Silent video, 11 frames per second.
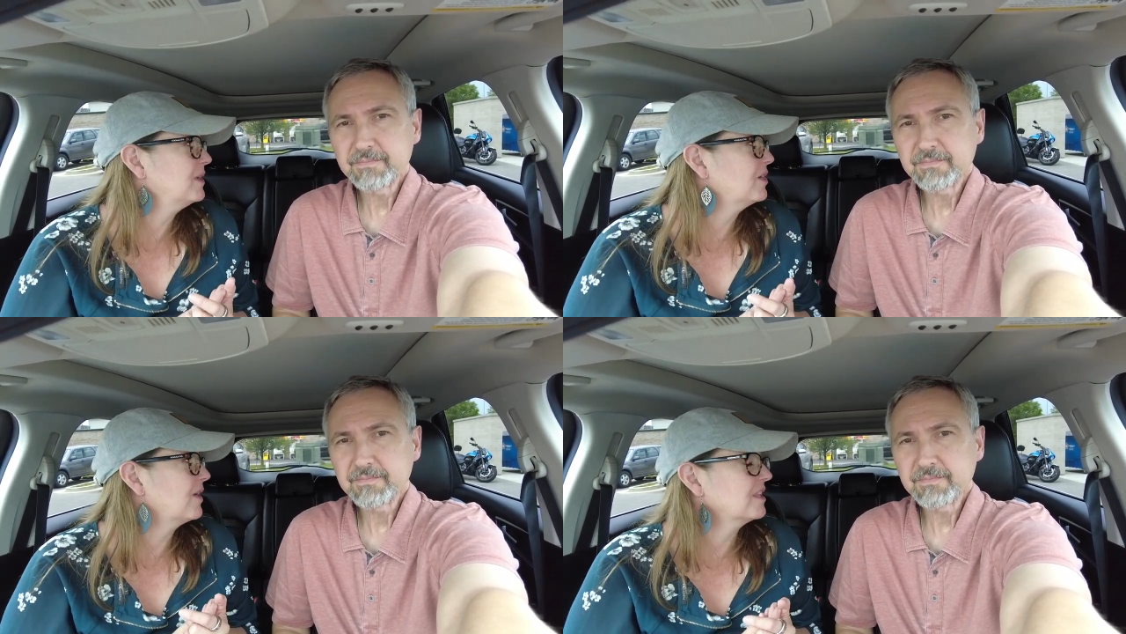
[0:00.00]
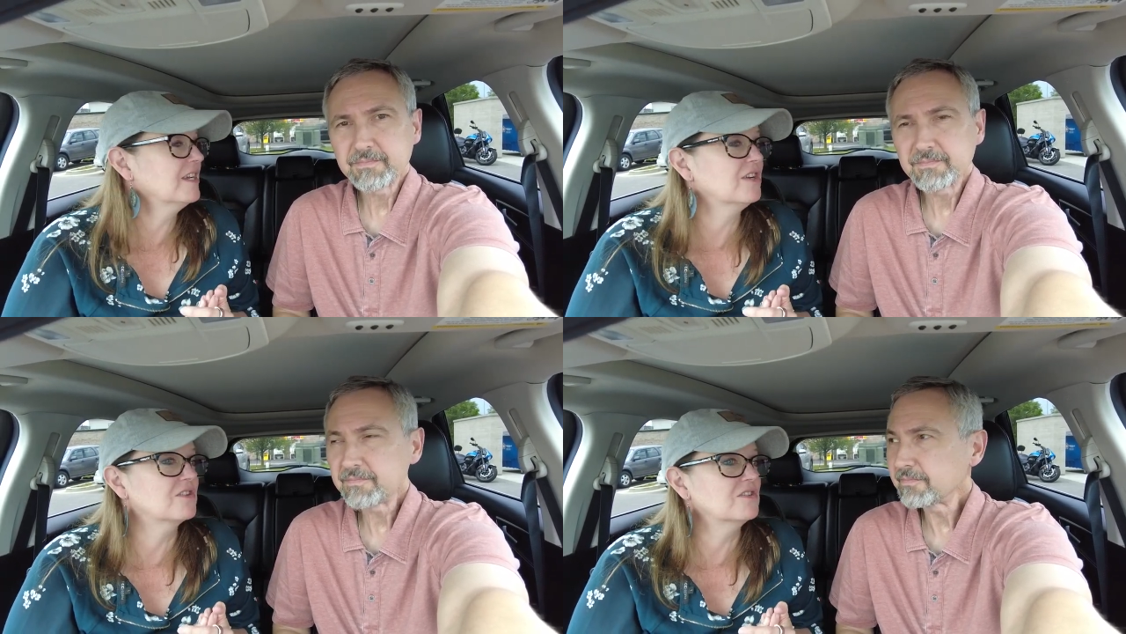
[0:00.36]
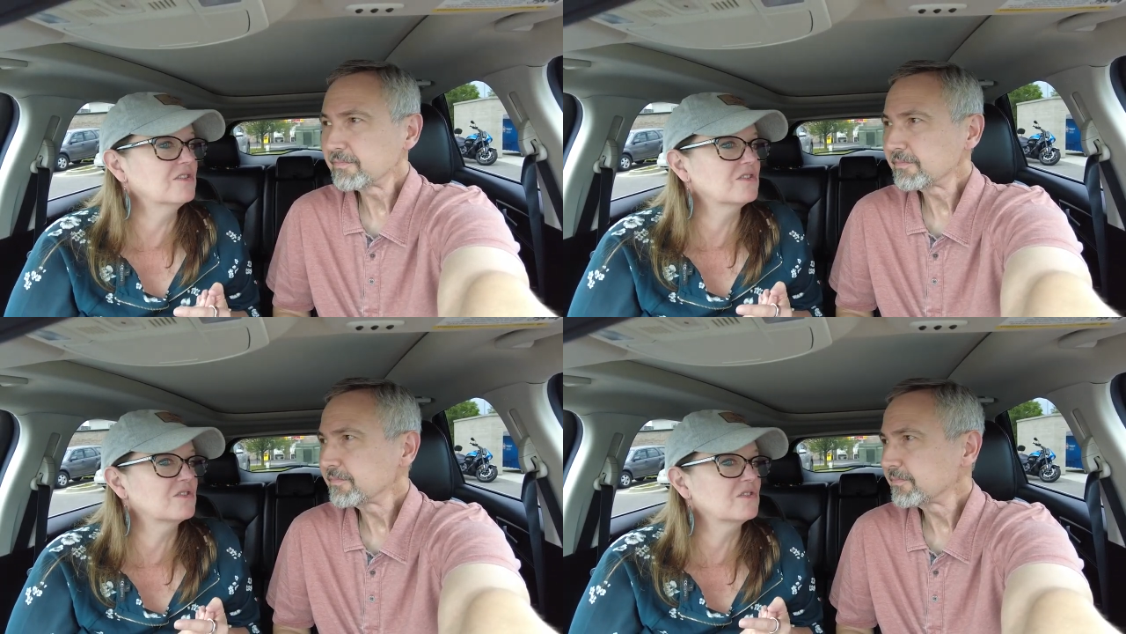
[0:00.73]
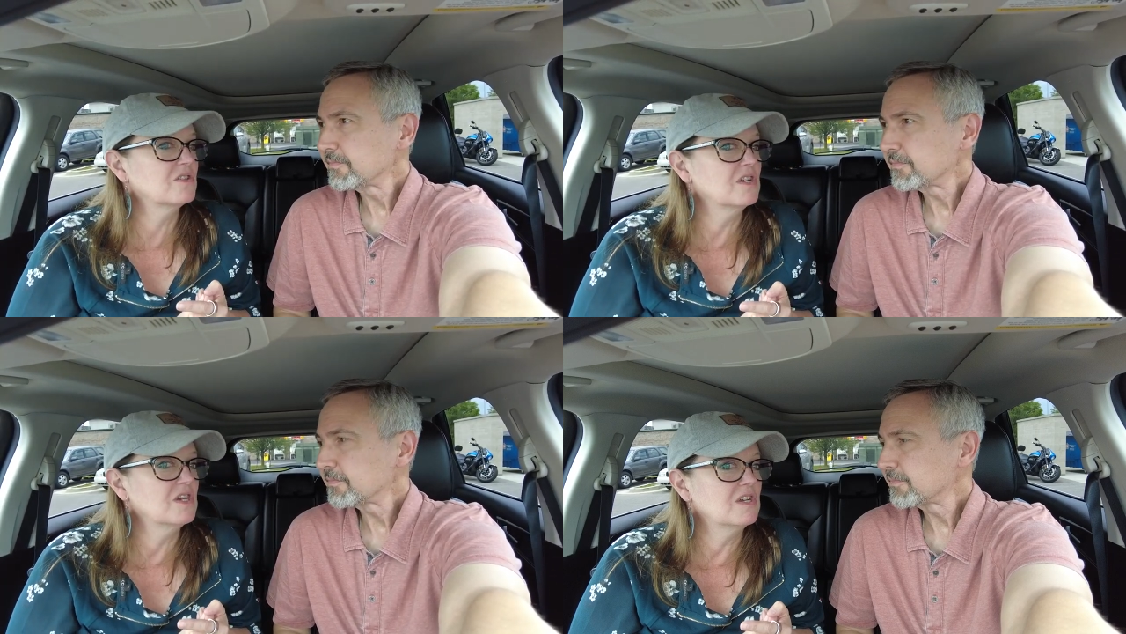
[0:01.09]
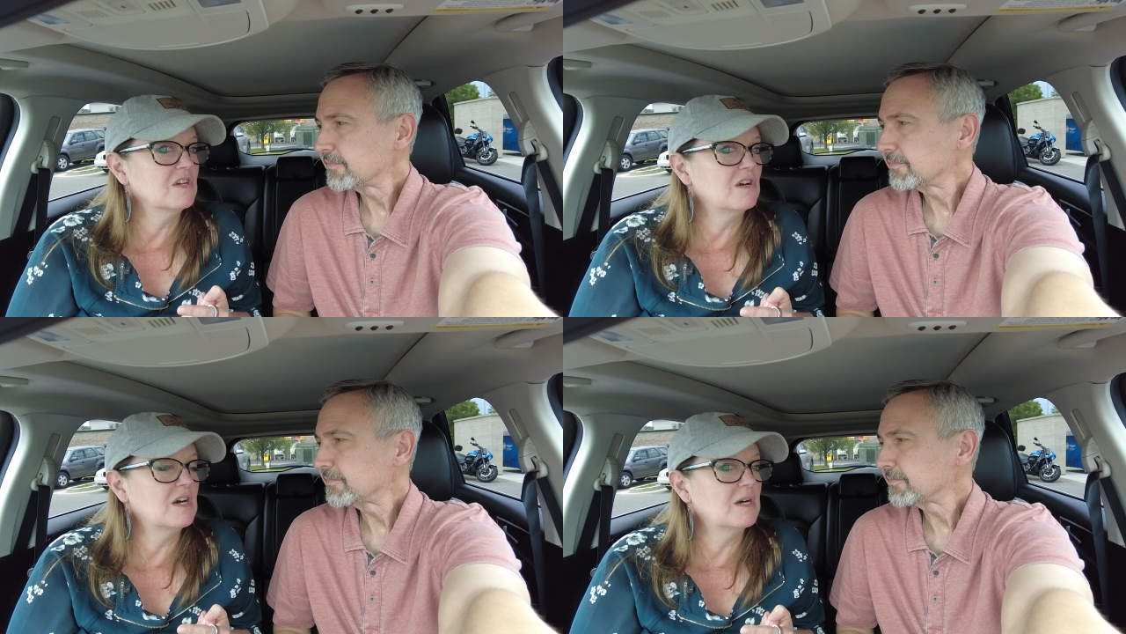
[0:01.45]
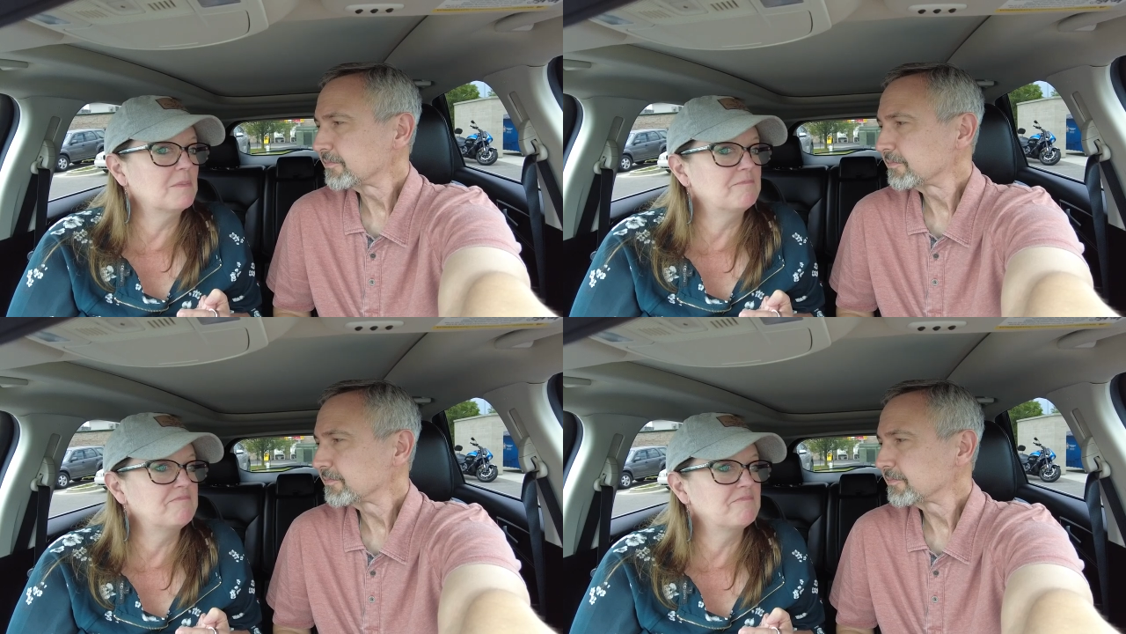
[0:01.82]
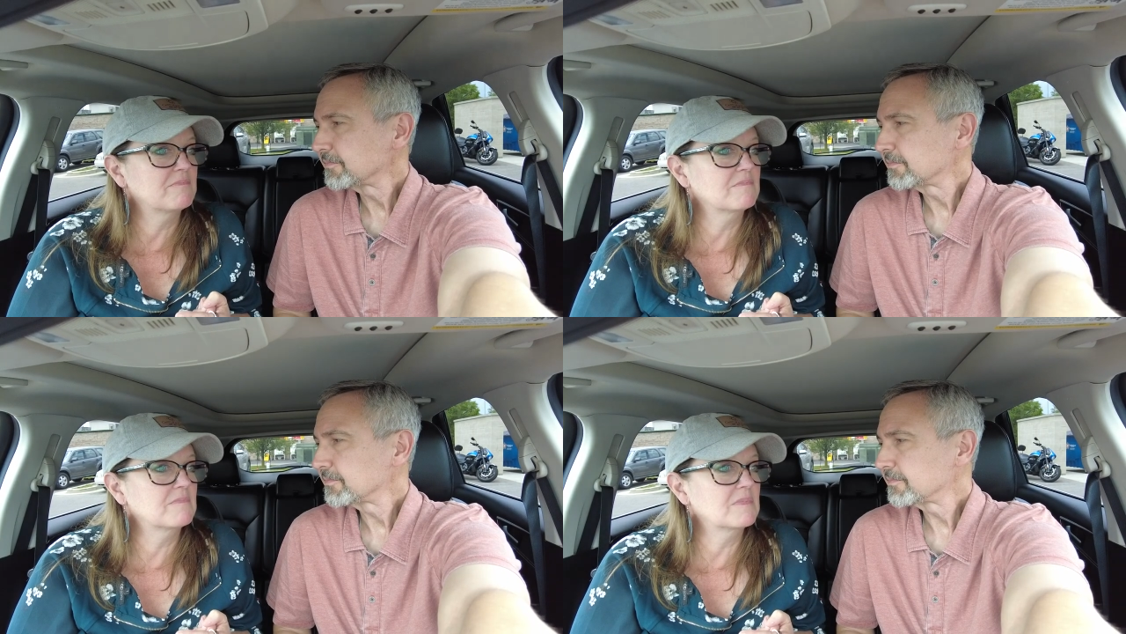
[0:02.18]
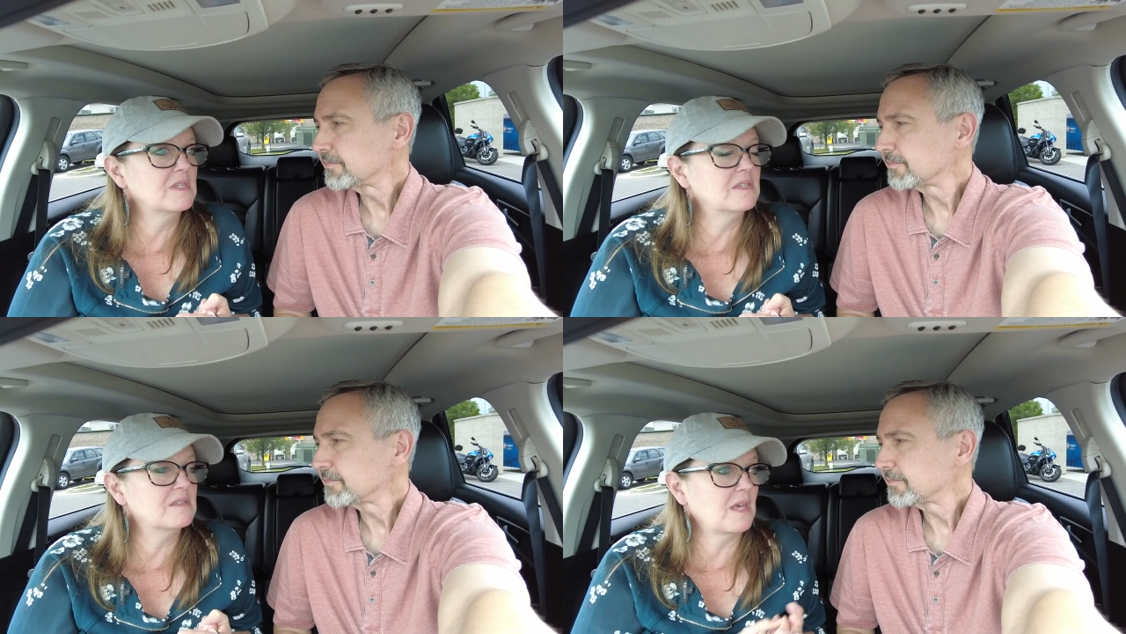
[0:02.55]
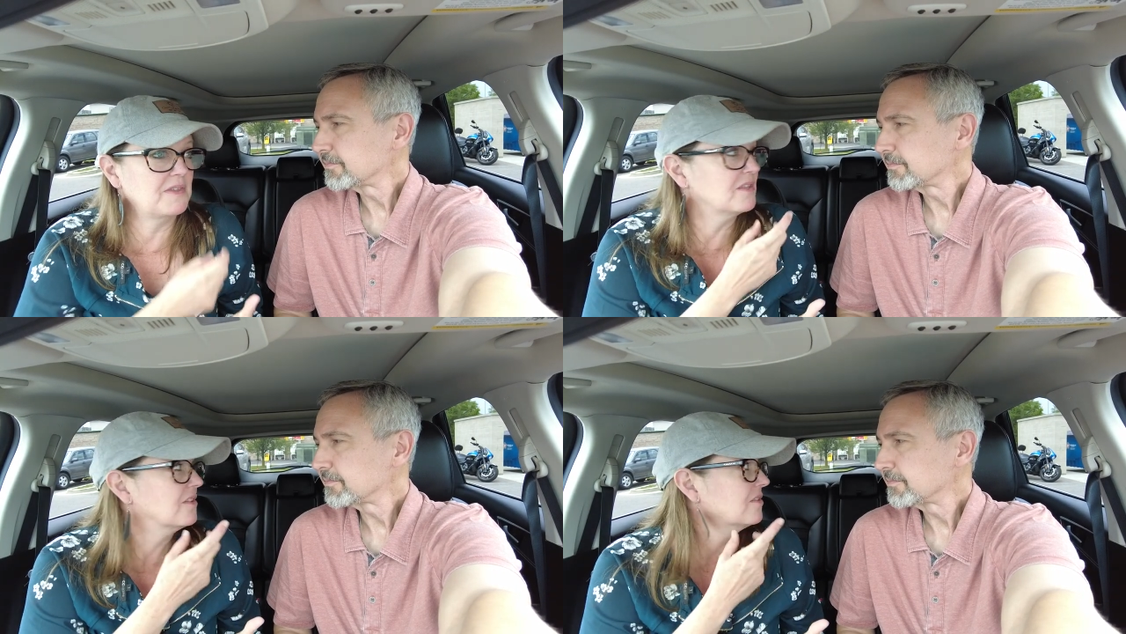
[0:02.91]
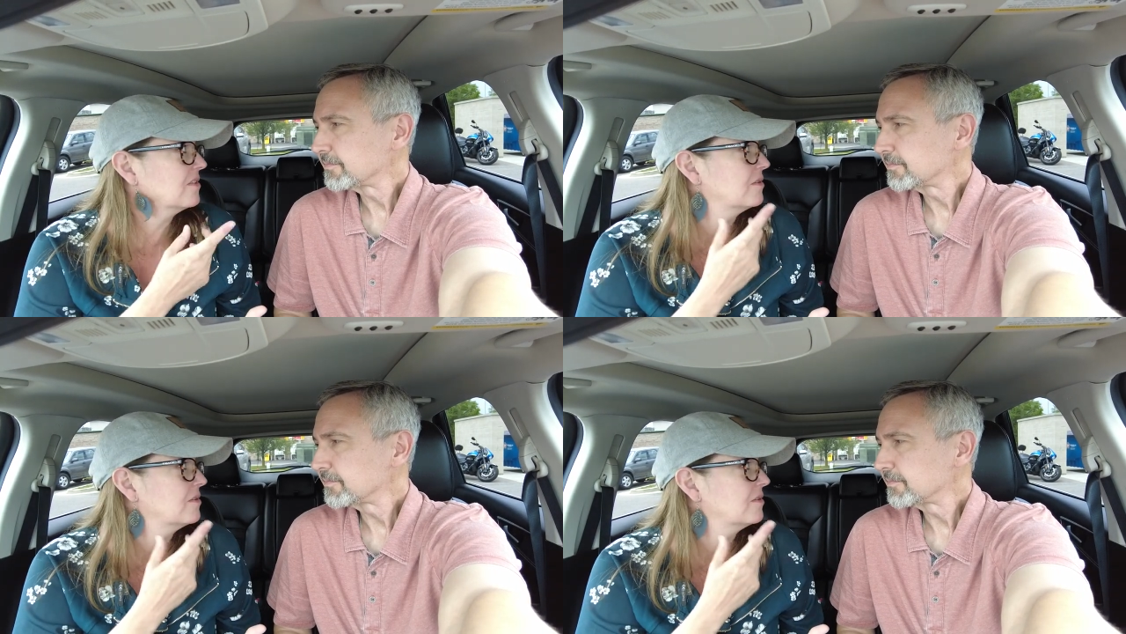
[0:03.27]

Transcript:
Speaker 1: Big Red Liquors, um, is I think this is